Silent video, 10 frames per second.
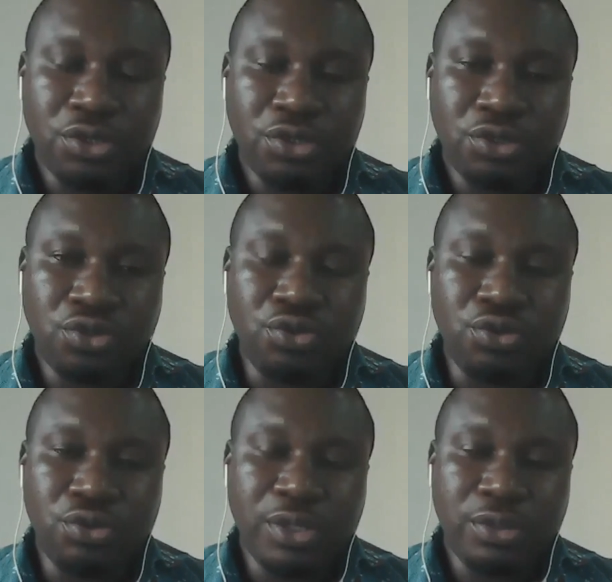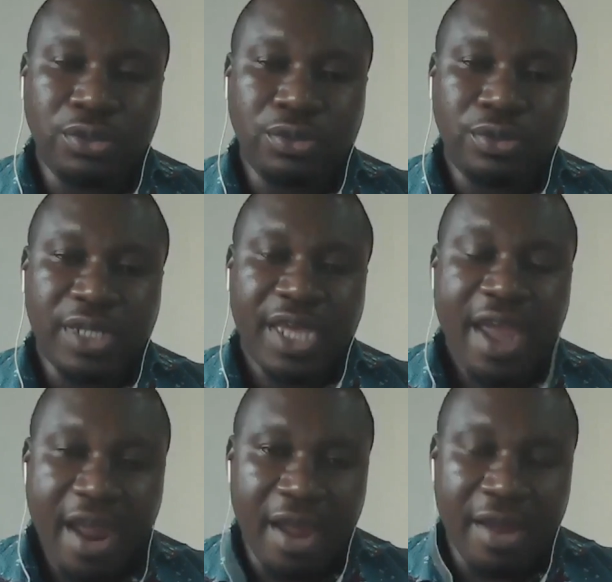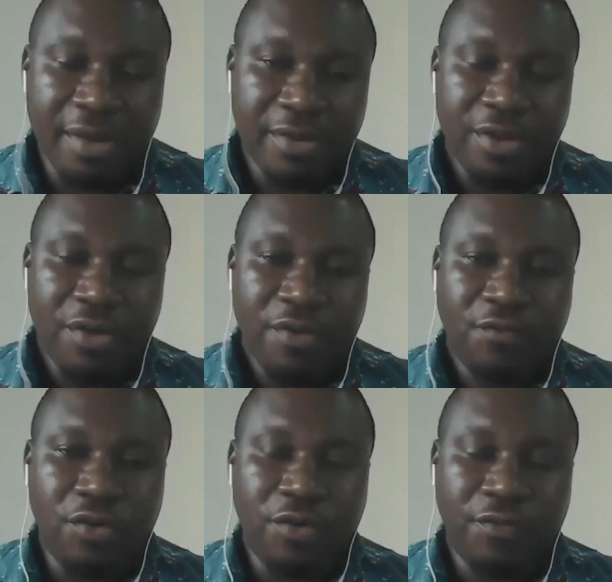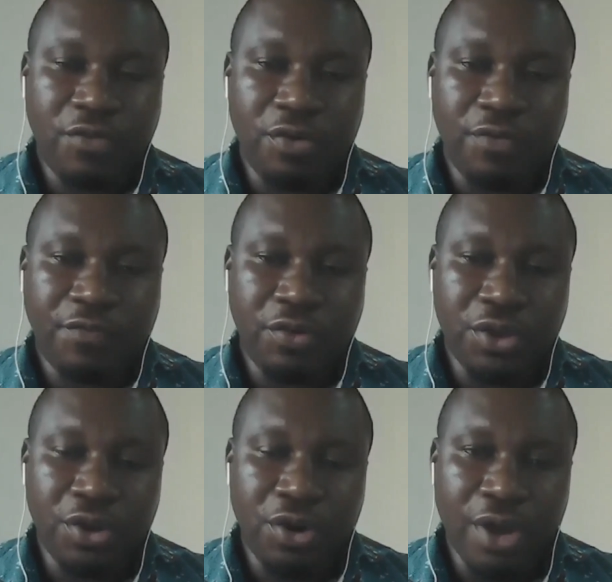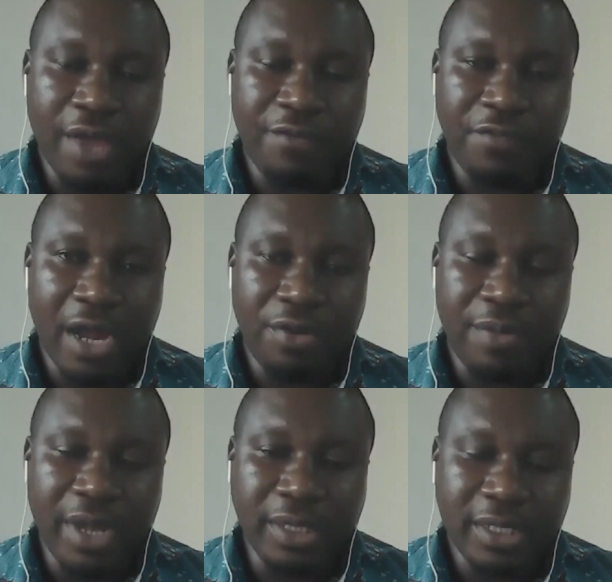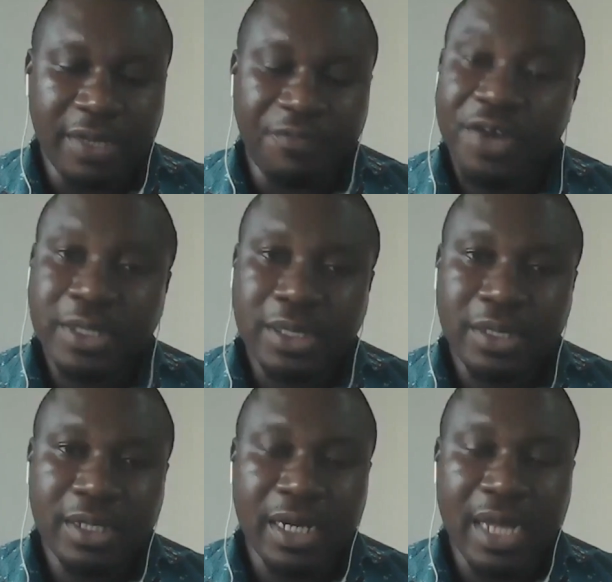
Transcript: to care for your environment? The first thing that I